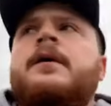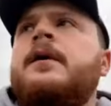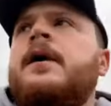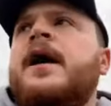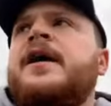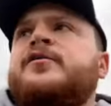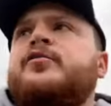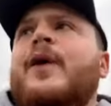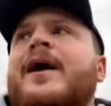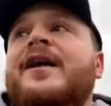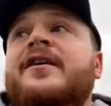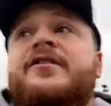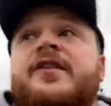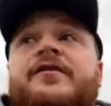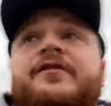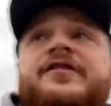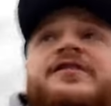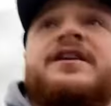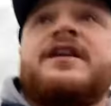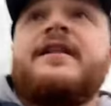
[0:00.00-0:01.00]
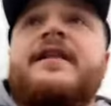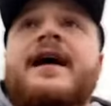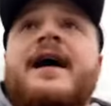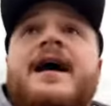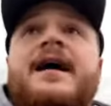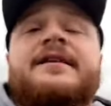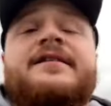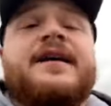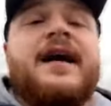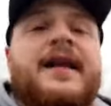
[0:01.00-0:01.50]
As well as obviously
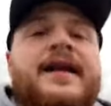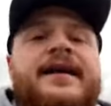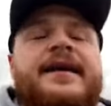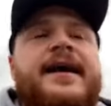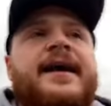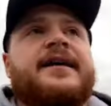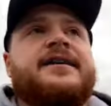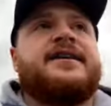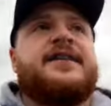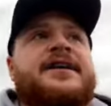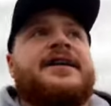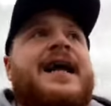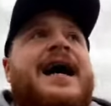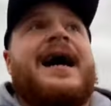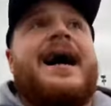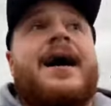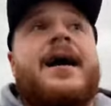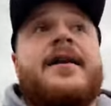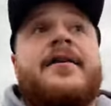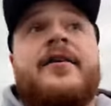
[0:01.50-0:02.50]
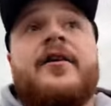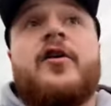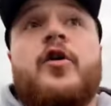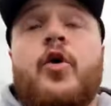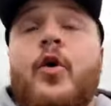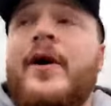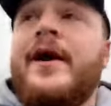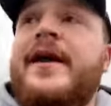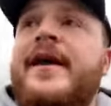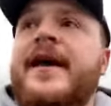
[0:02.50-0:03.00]
their deli kitchen and
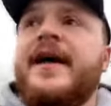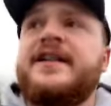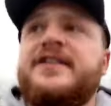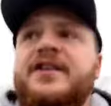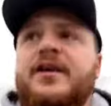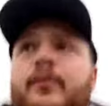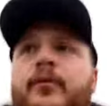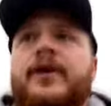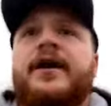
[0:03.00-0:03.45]
quick kitchen,